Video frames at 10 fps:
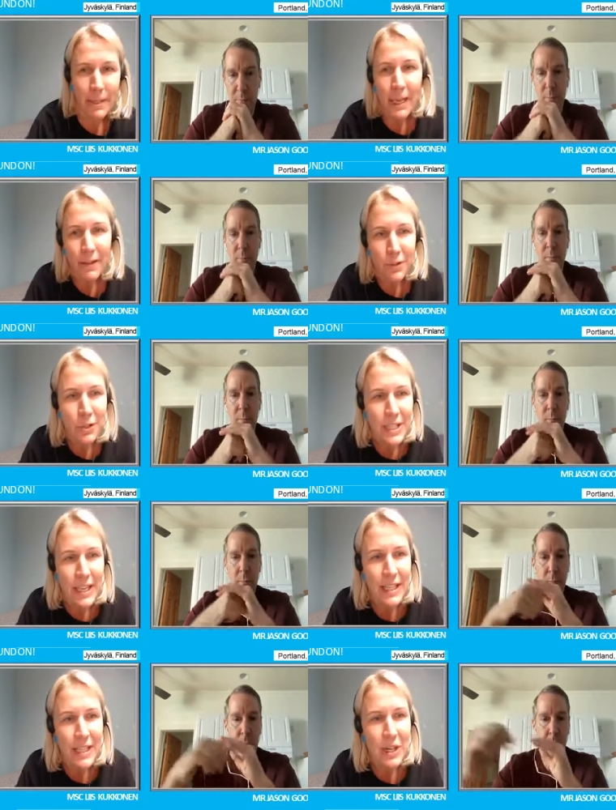Speaker 1: behavior
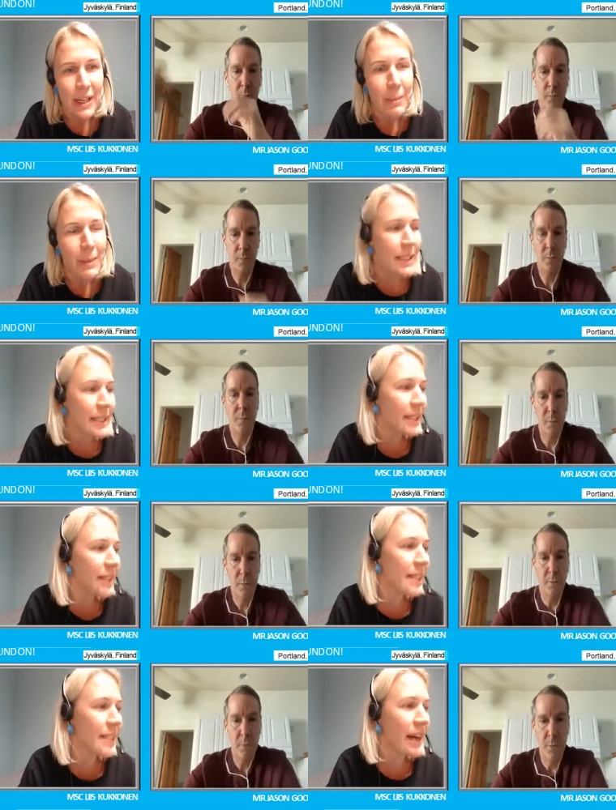change a little bit, and
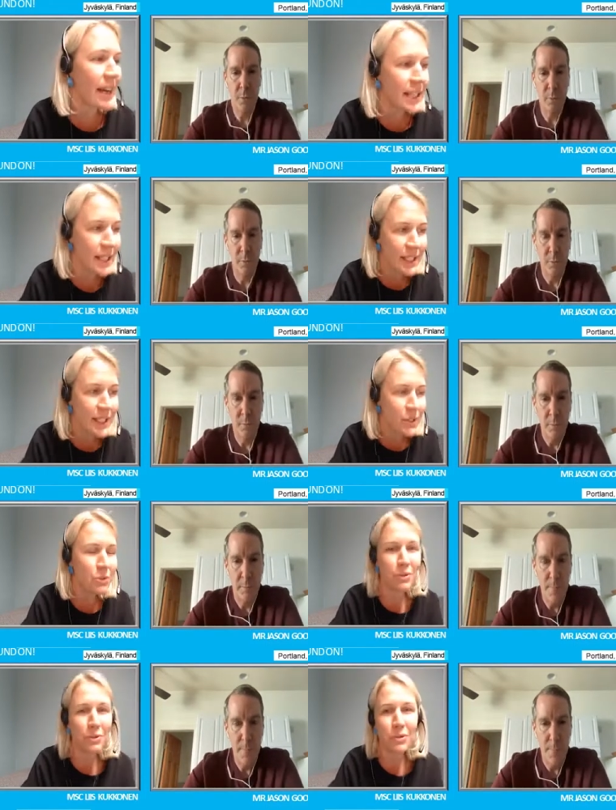this idea
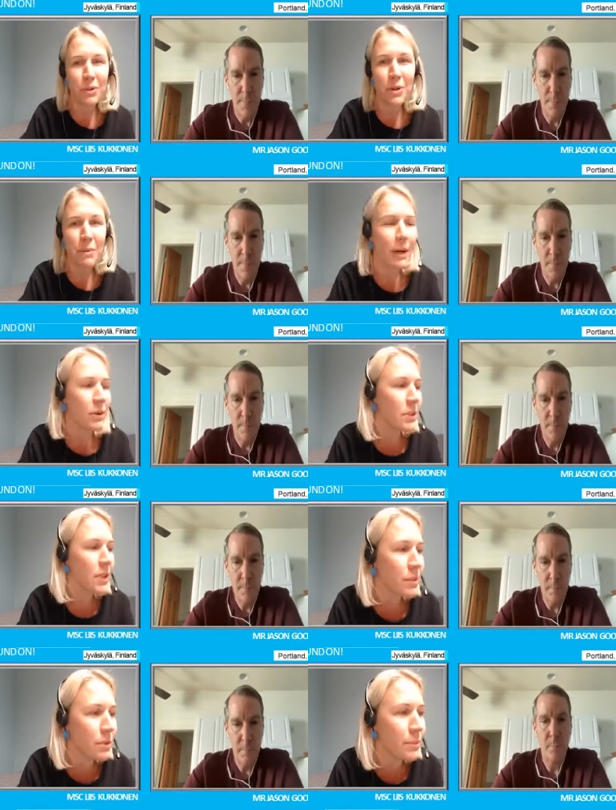to talk about
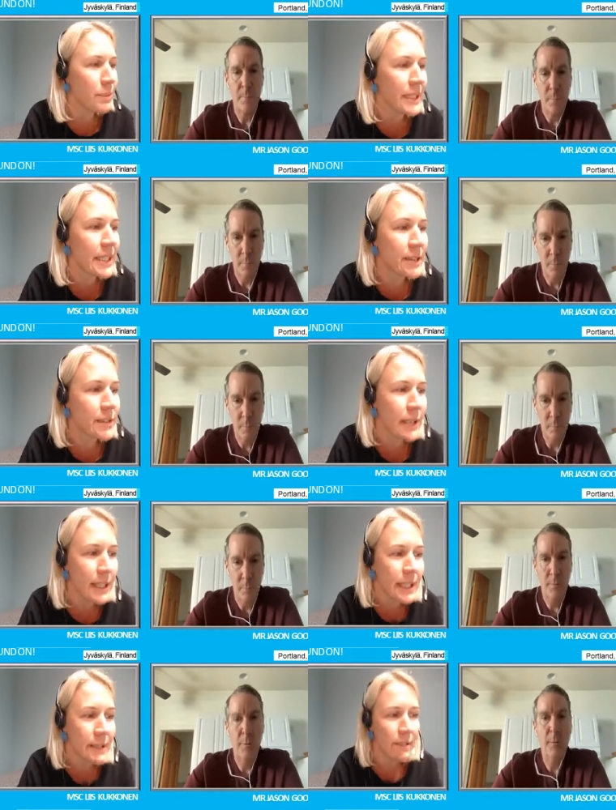automatic
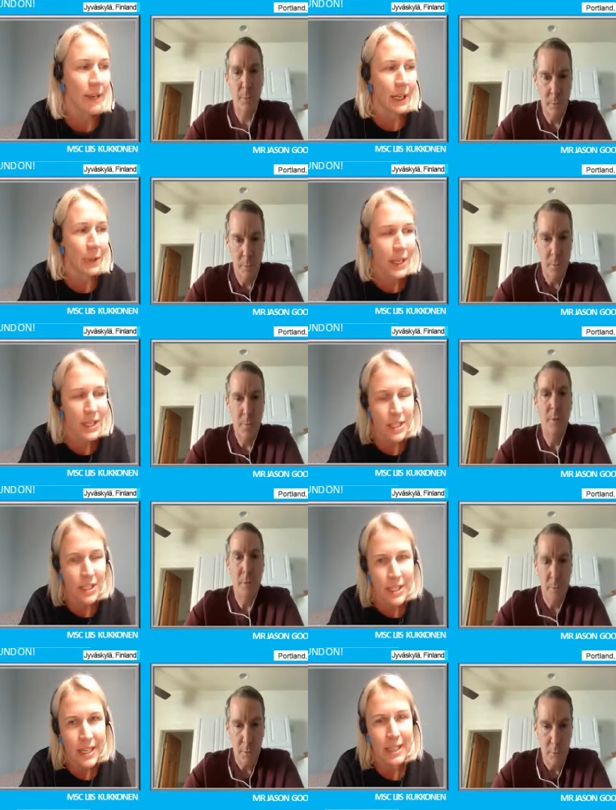effective
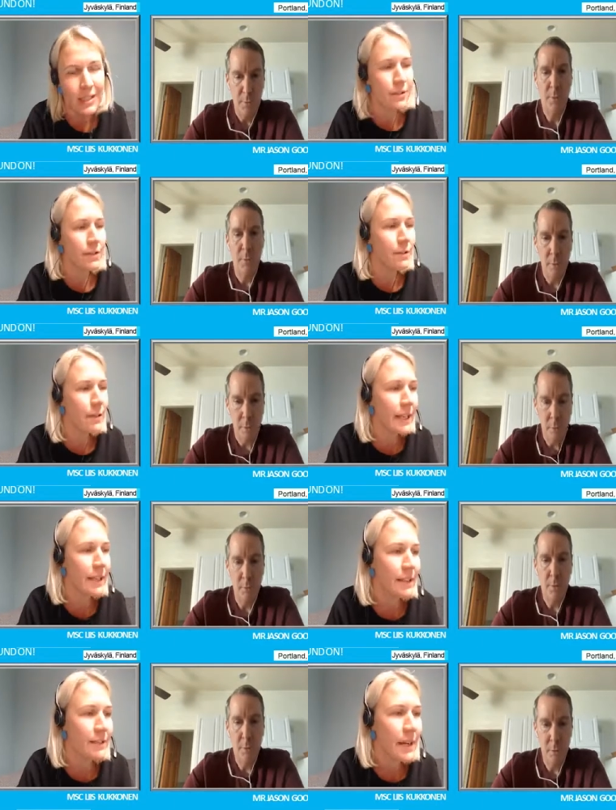evaluations and
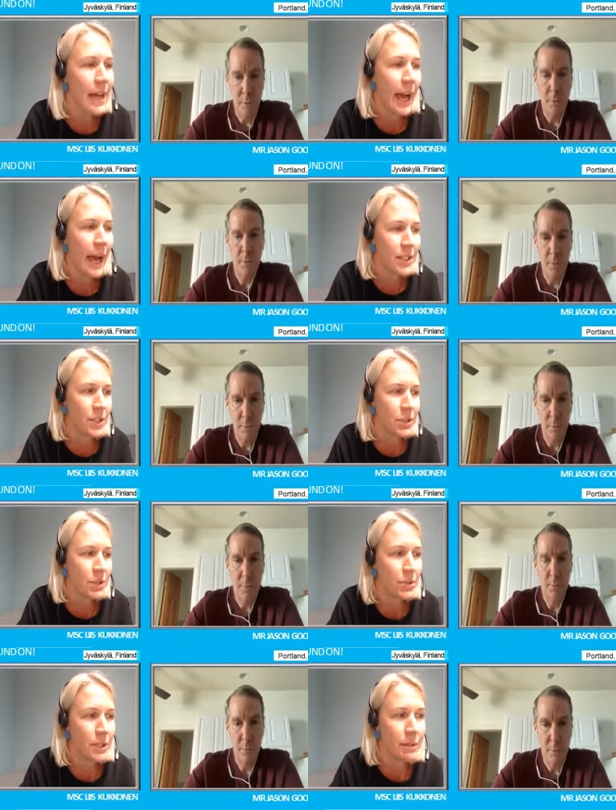reflective
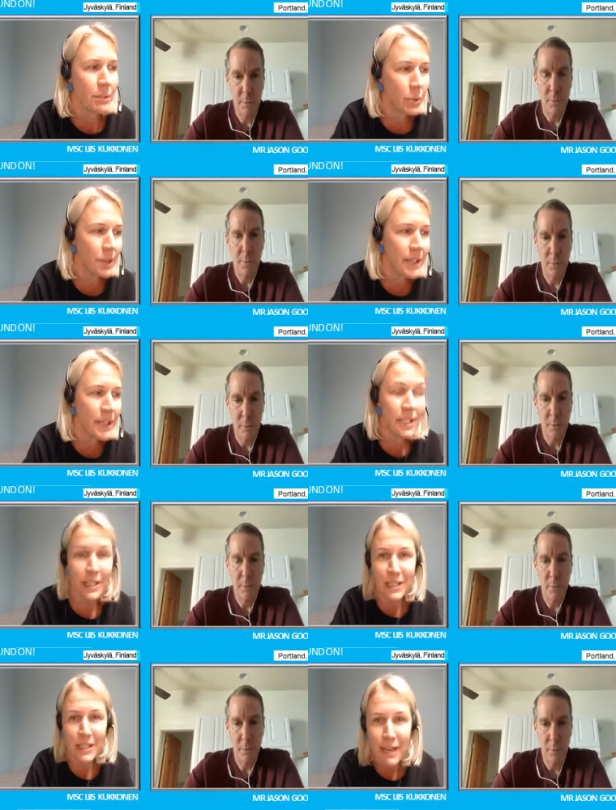attitude in motivation
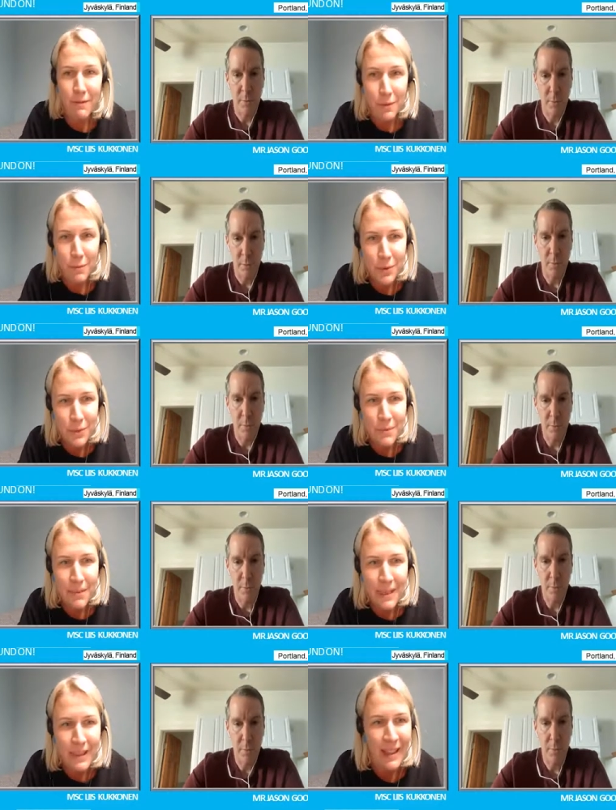actually came from you.
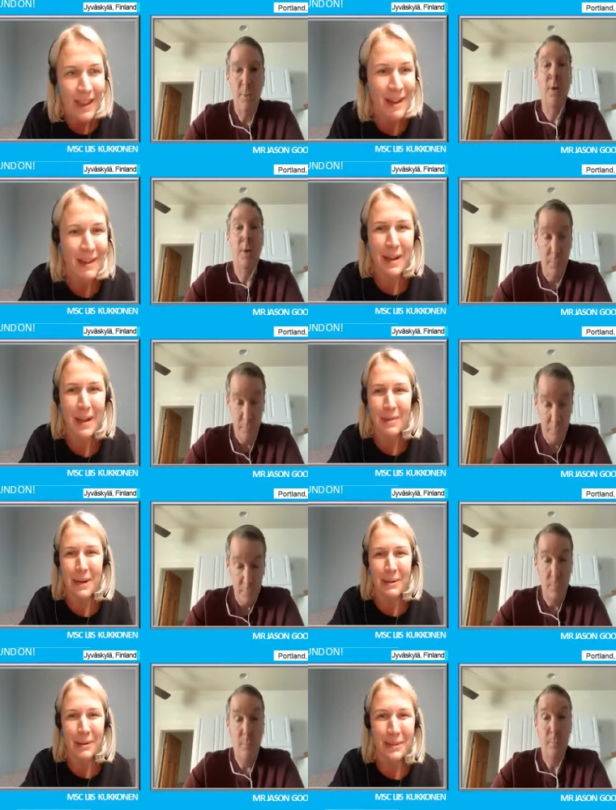And I
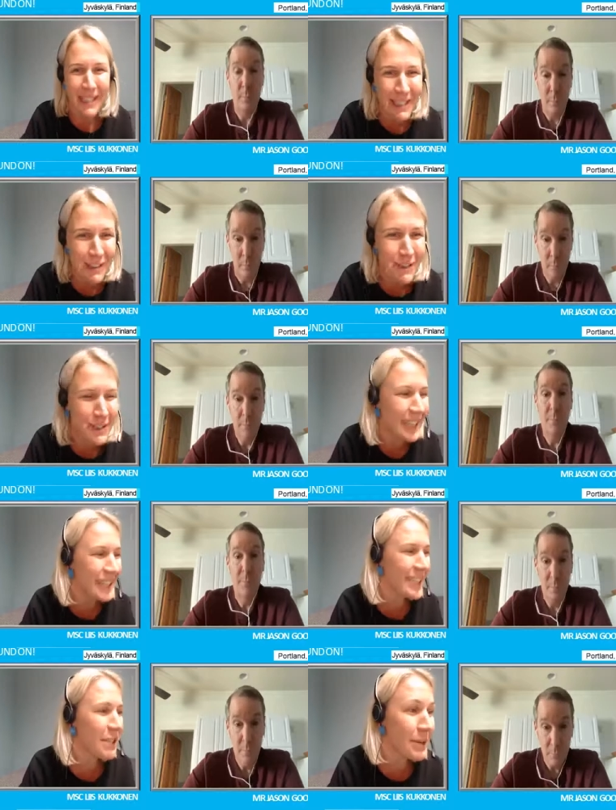really want to thank you for that.
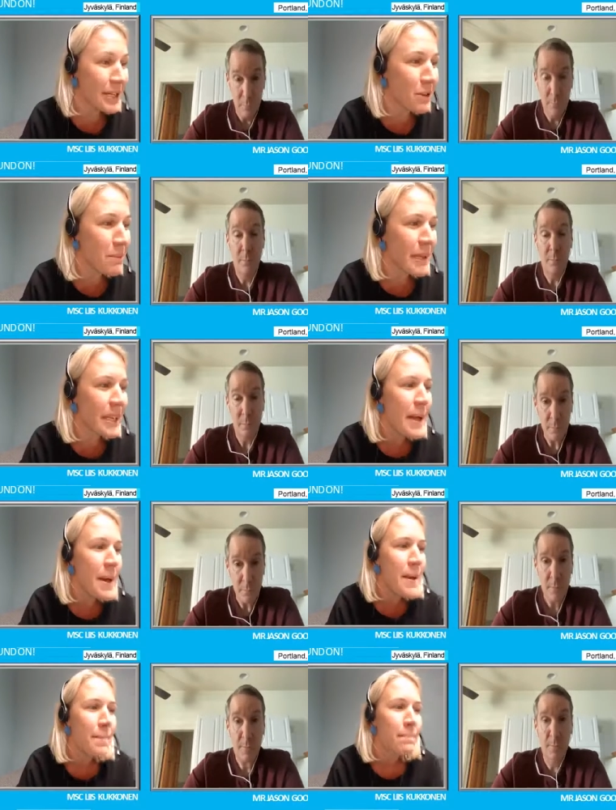It's a great topic.
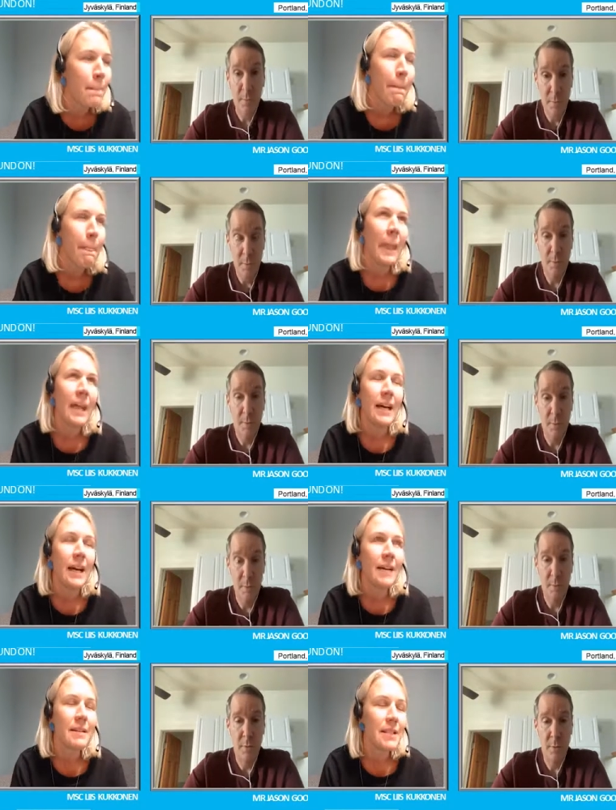
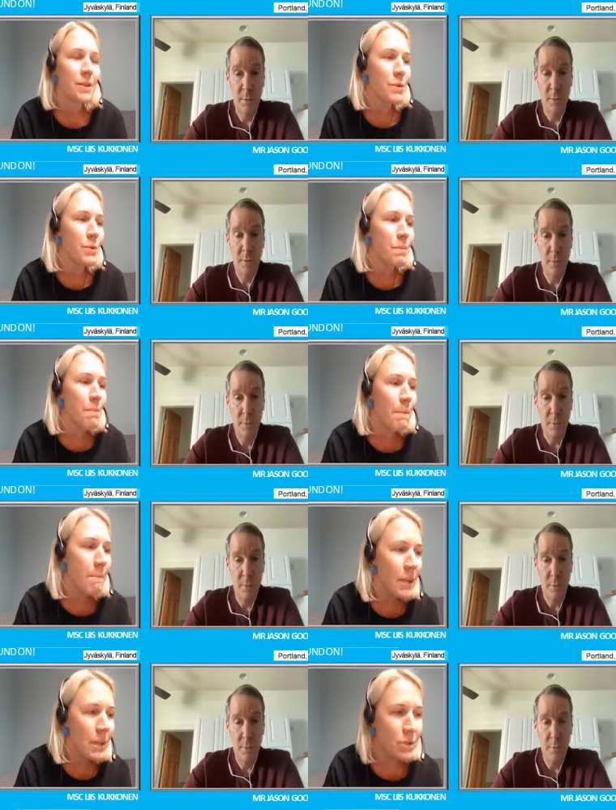So
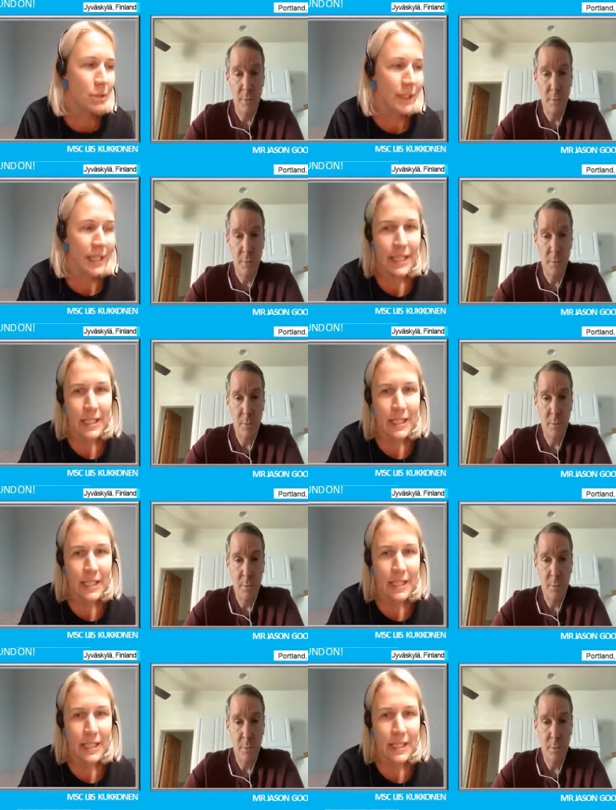most of the